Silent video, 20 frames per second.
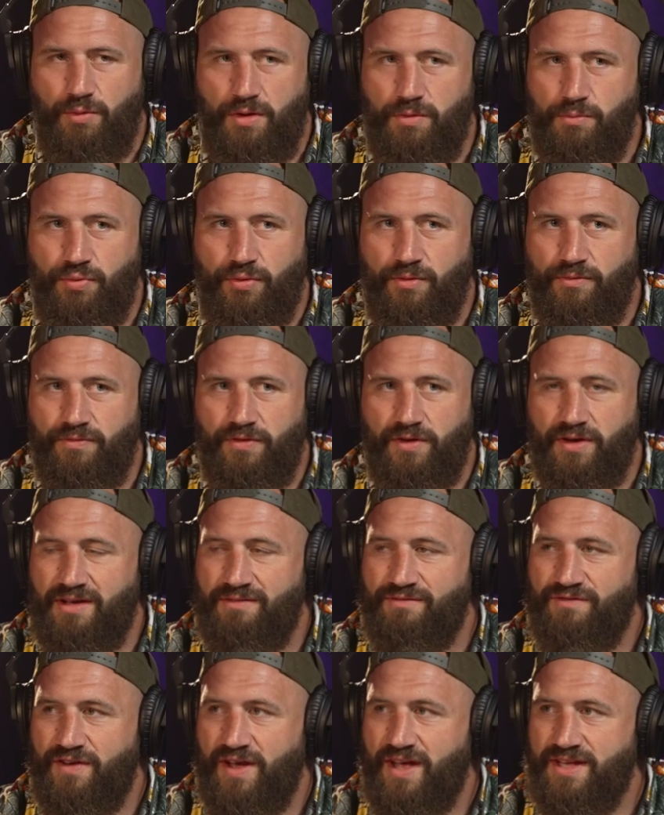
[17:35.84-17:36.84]
won't put
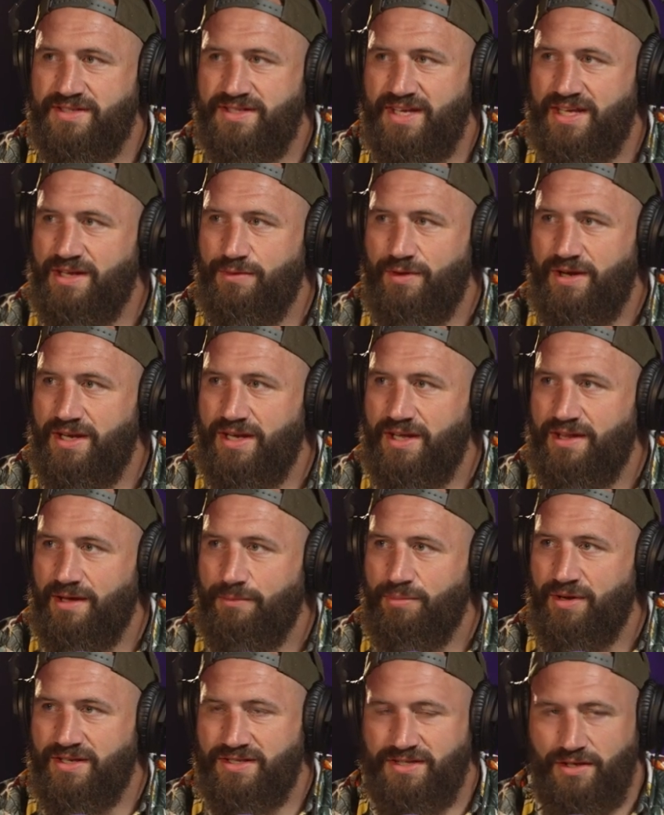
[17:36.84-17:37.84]
fucking fans anywhere near that
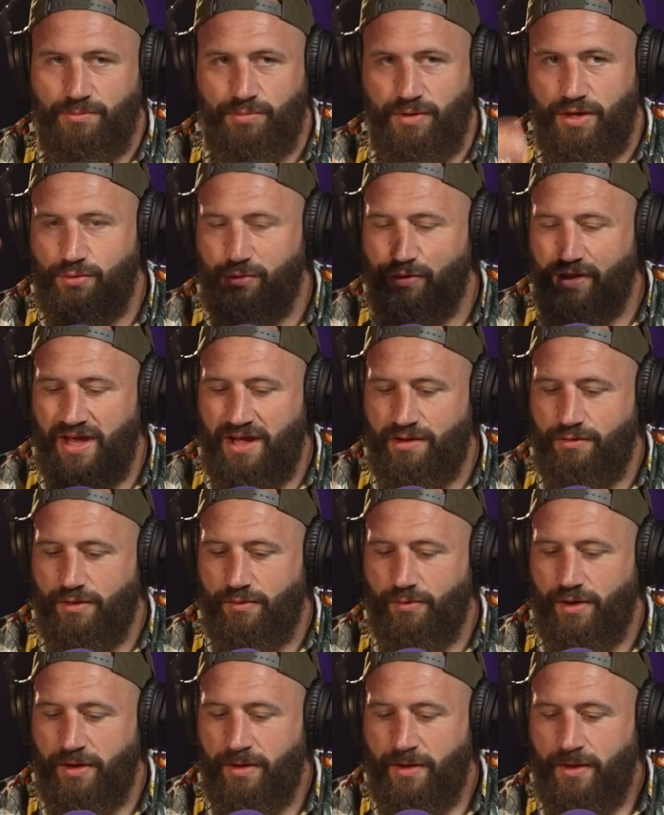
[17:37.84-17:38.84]
place. It'll blow all the hair away.